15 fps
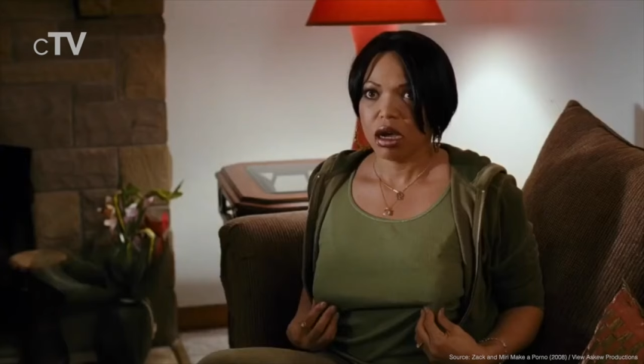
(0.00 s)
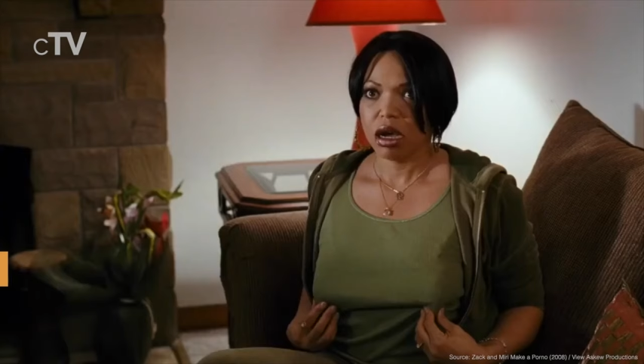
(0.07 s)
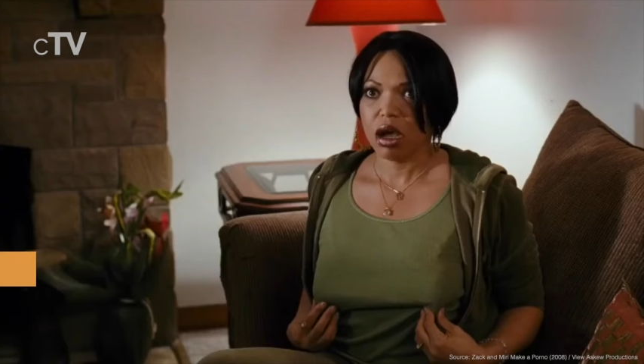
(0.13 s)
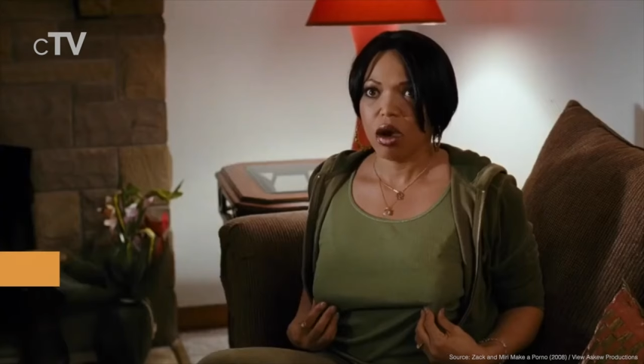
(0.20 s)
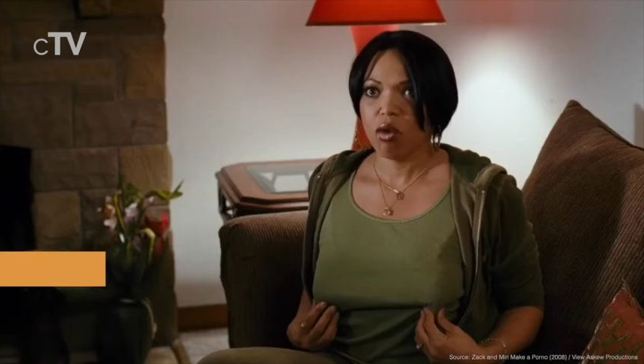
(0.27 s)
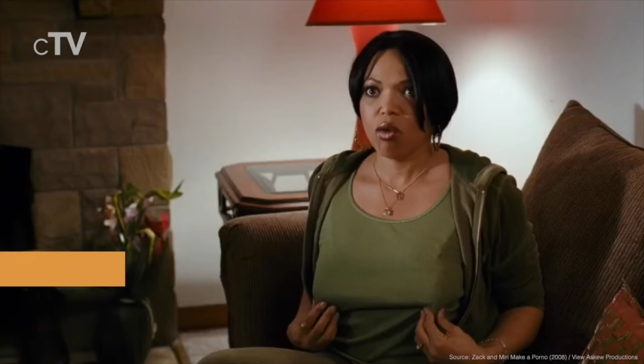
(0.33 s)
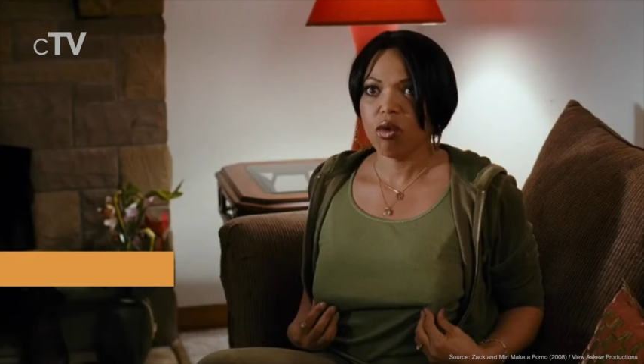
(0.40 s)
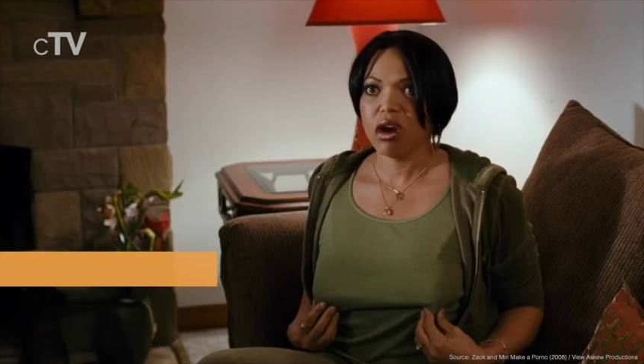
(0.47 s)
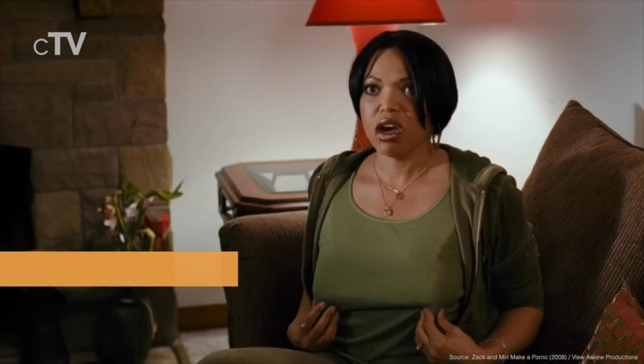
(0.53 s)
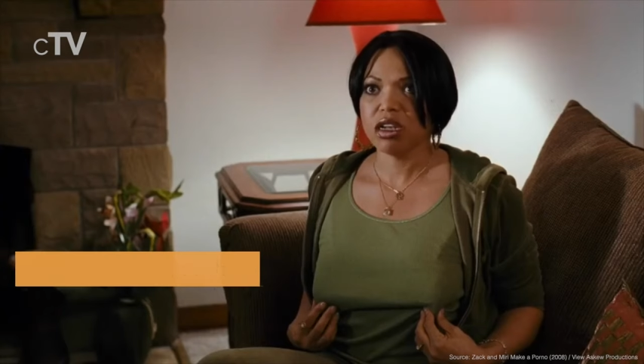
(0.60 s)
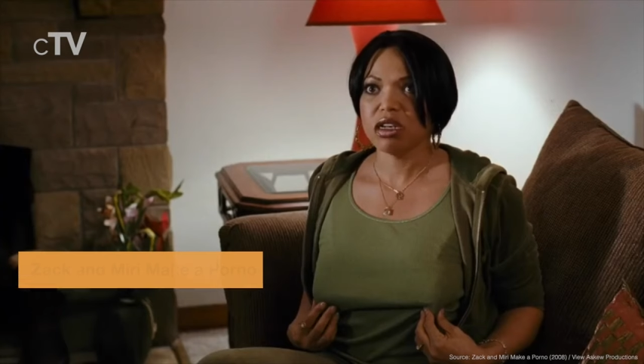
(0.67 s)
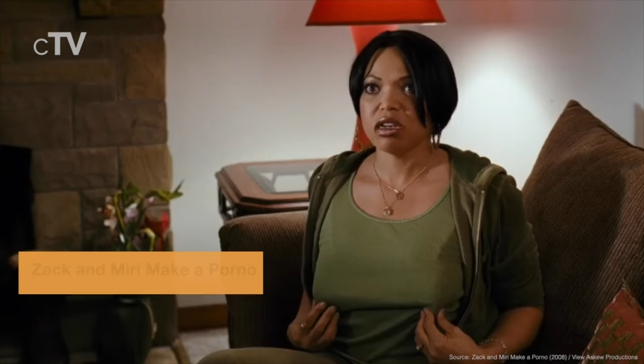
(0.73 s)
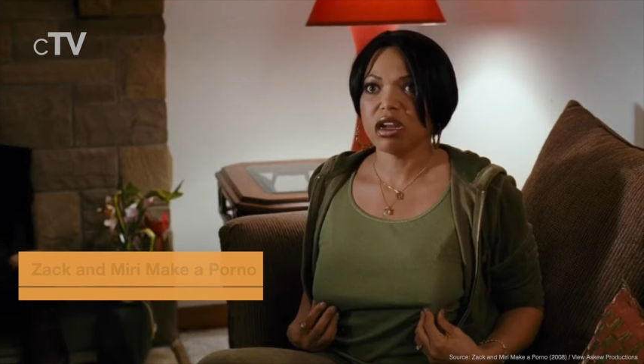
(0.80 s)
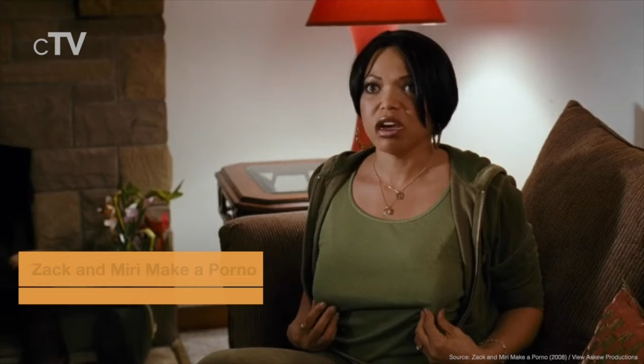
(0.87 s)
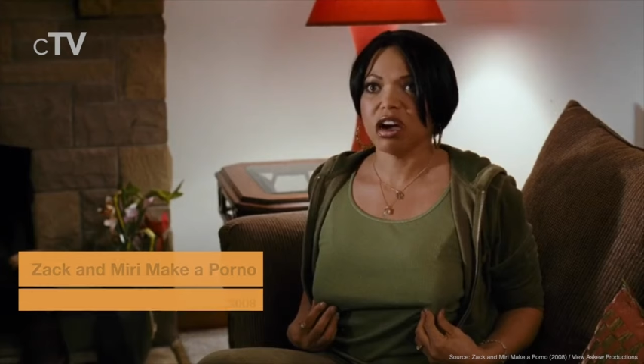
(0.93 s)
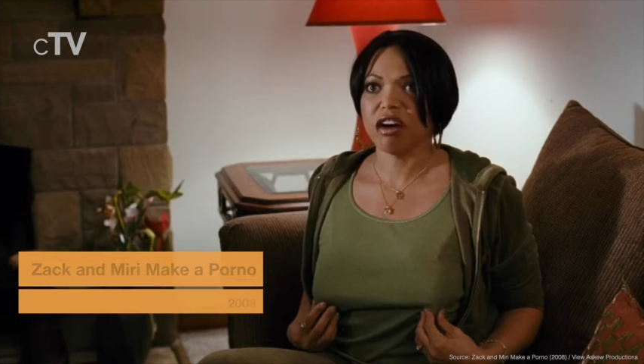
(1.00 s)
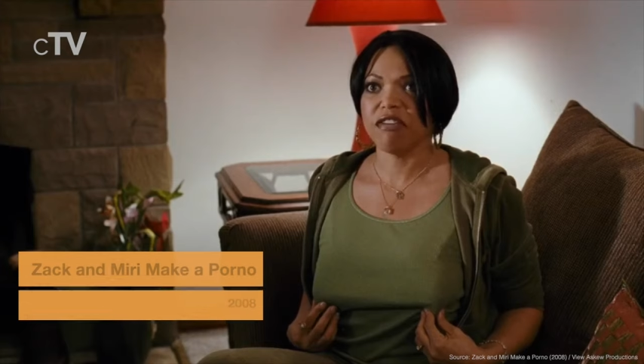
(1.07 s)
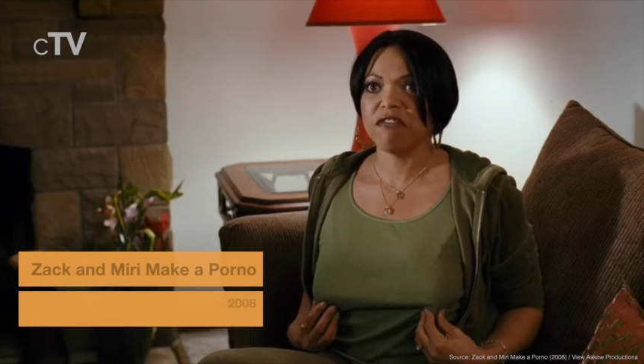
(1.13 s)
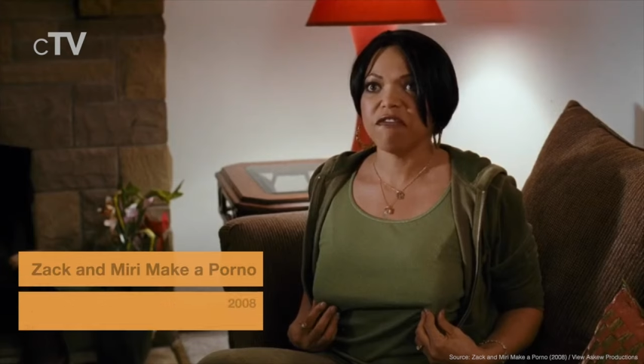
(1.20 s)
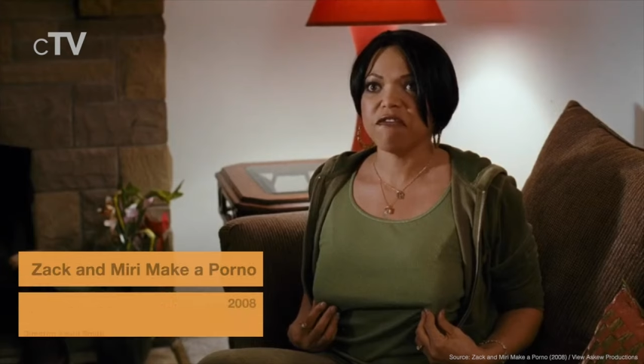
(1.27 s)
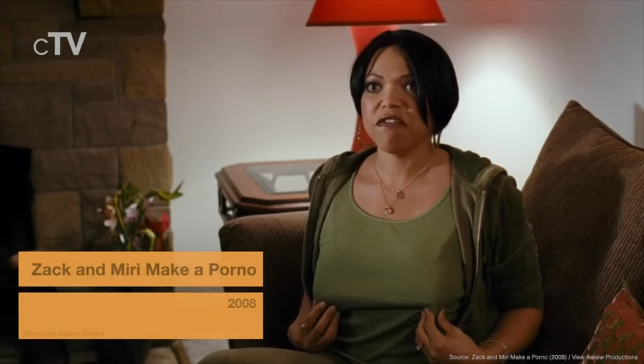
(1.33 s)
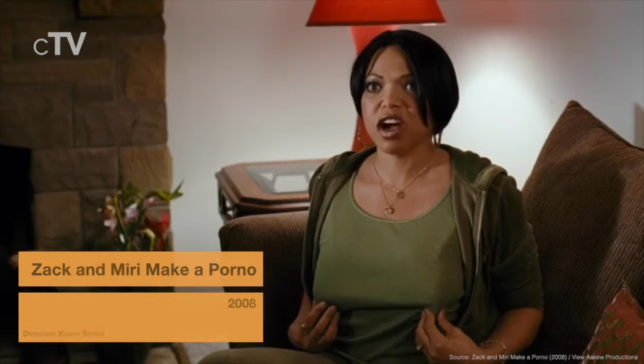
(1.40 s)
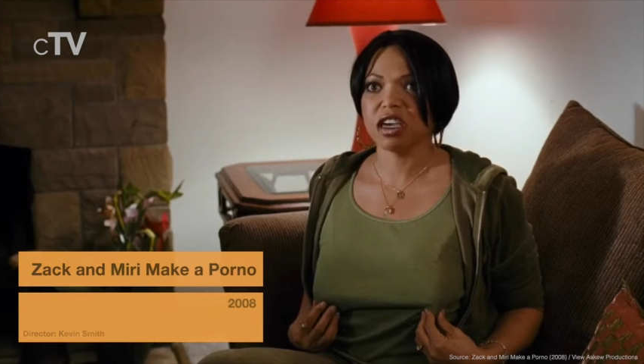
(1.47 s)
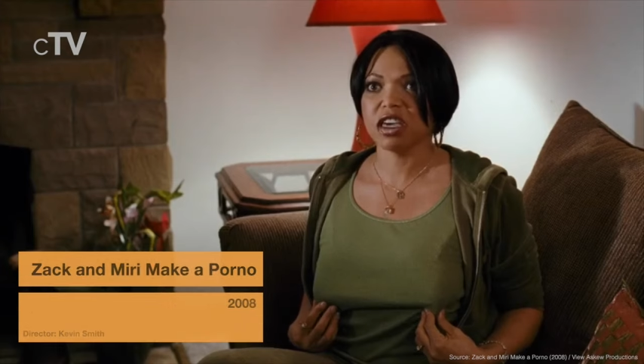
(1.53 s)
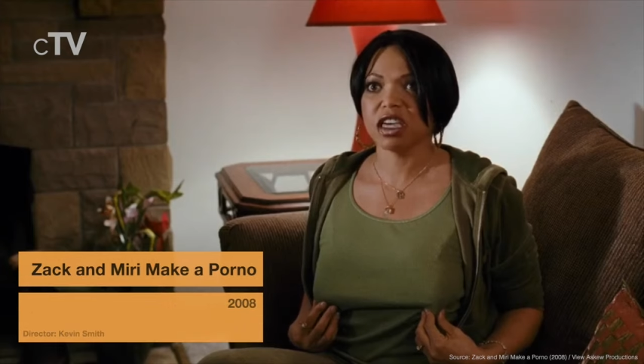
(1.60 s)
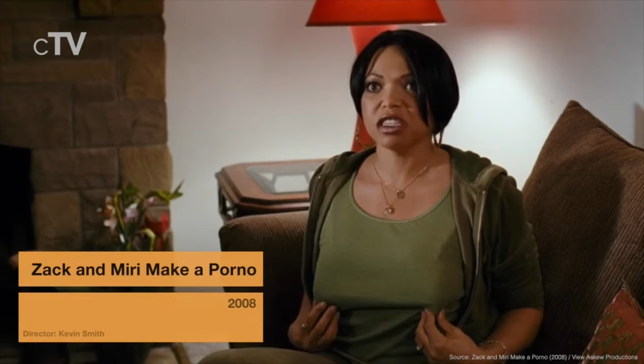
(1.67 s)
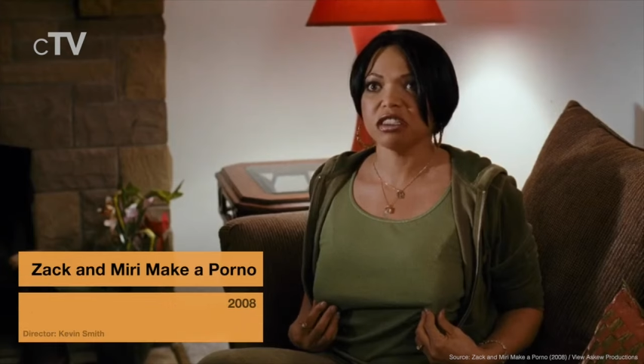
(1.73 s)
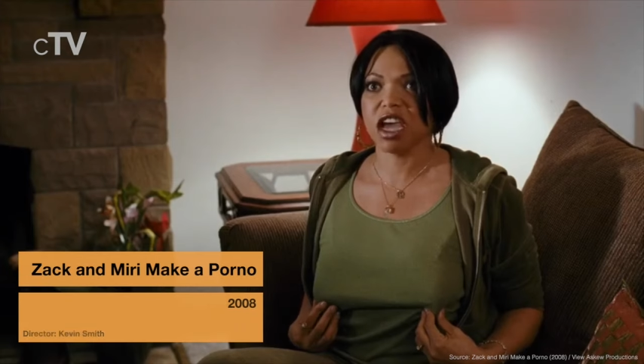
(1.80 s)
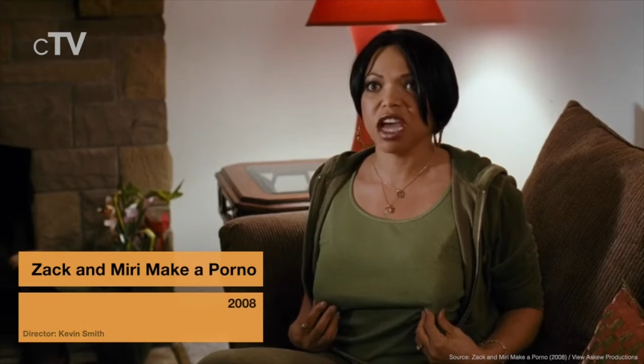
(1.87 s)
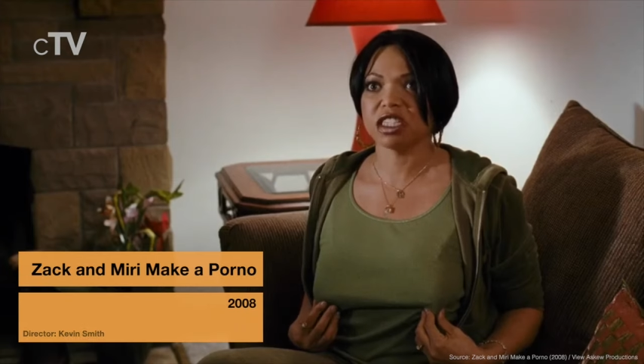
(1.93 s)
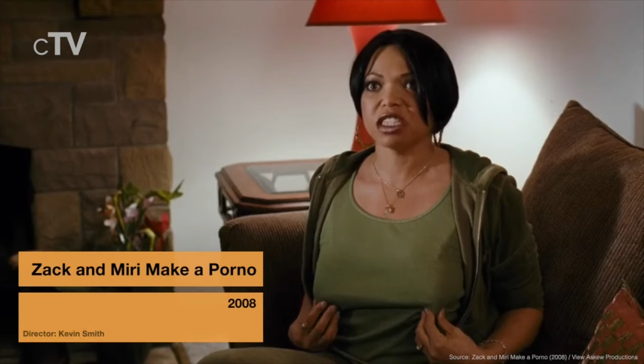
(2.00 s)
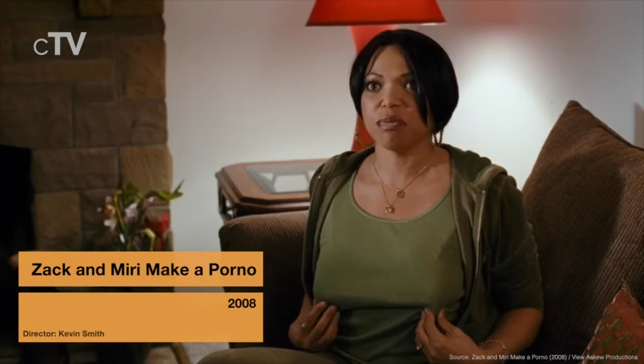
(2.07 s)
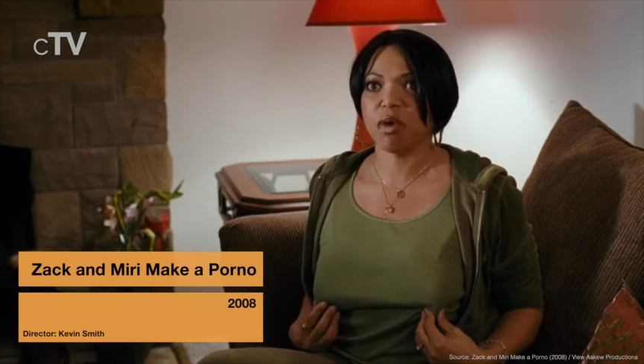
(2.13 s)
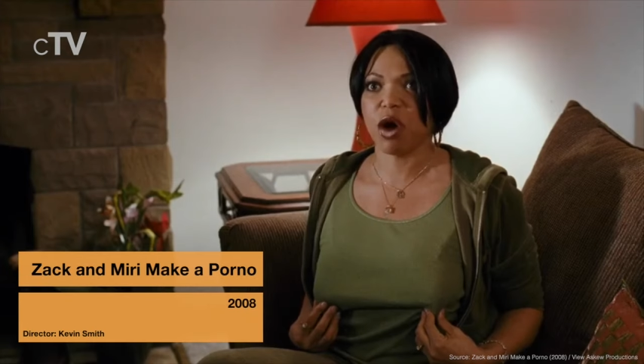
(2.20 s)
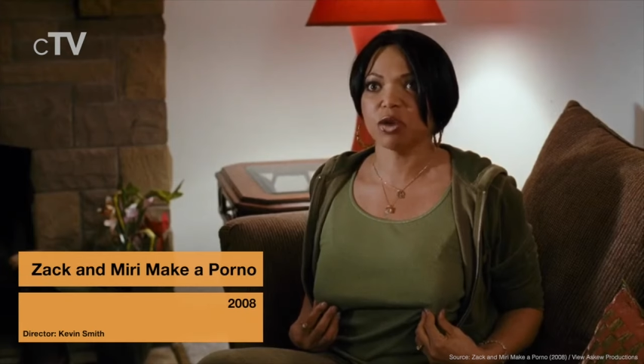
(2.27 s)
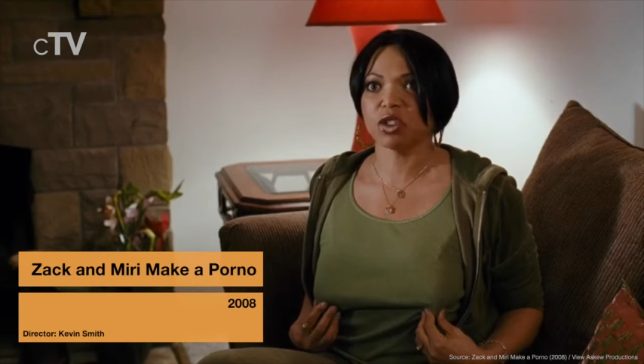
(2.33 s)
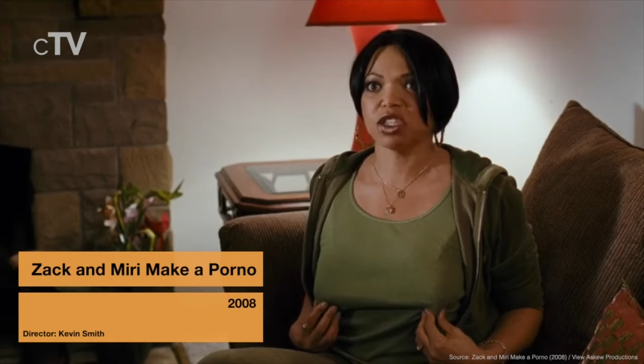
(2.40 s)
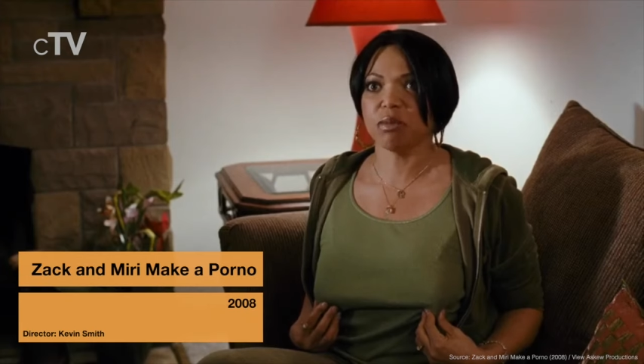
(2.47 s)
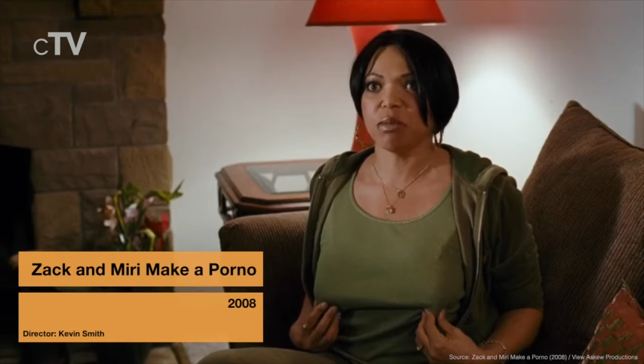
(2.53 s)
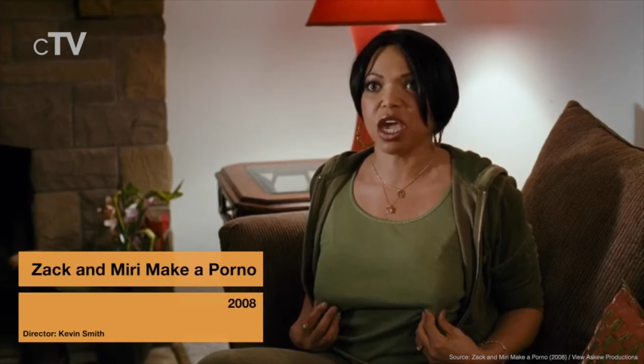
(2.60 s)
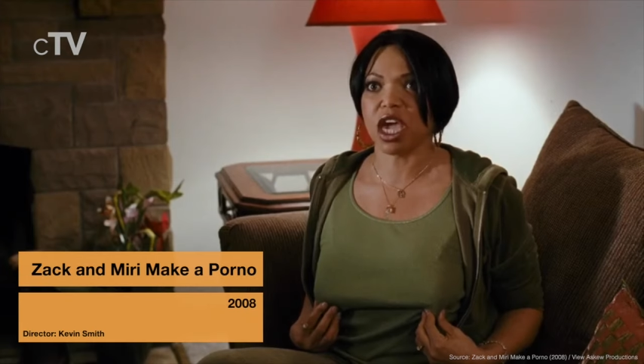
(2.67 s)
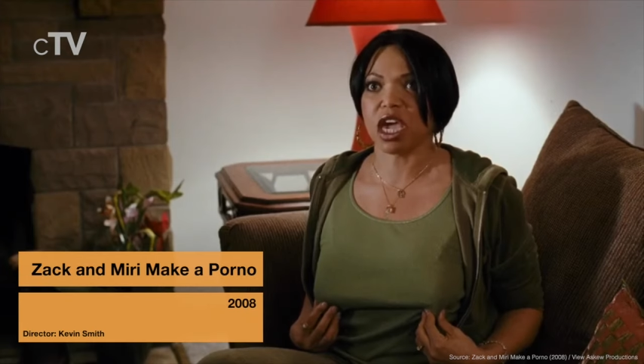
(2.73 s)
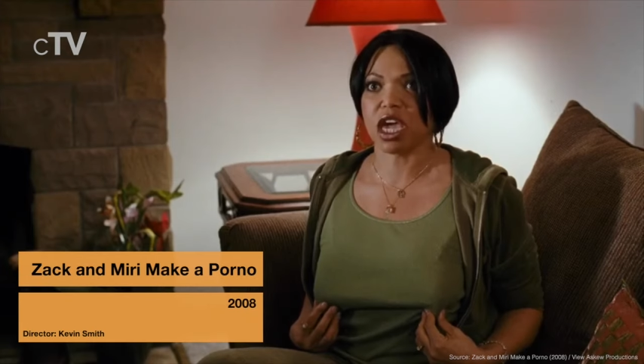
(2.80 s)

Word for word: what in is that supposed to mean?